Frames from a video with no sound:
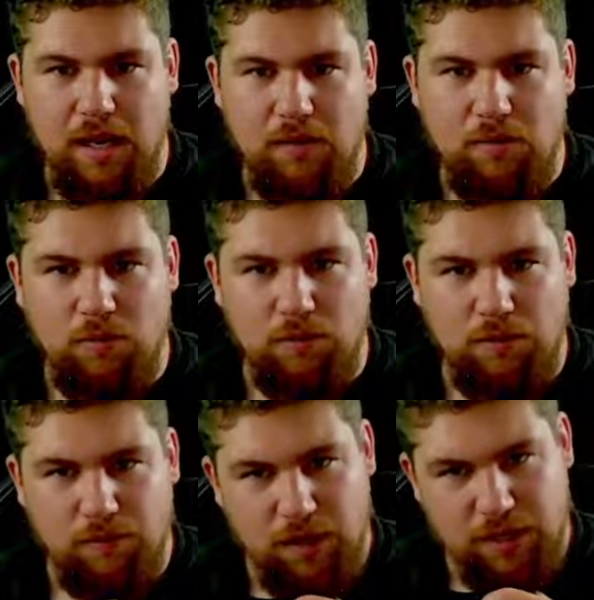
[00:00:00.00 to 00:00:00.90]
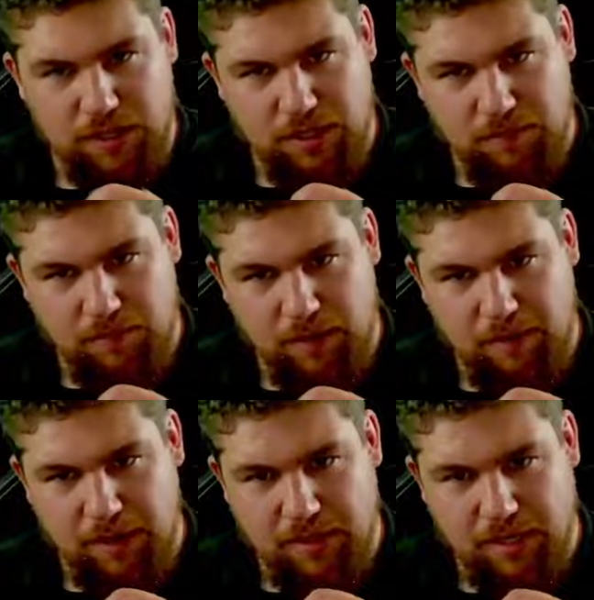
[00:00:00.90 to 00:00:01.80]
We'll refresh
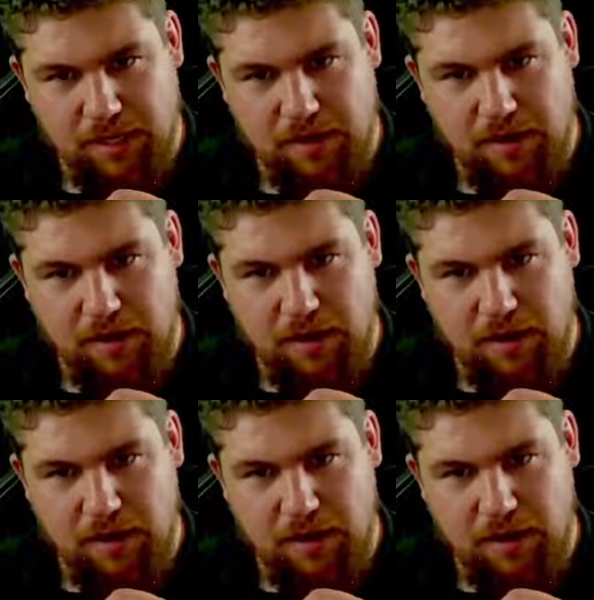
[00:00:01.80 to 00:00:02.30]
MetaMask here.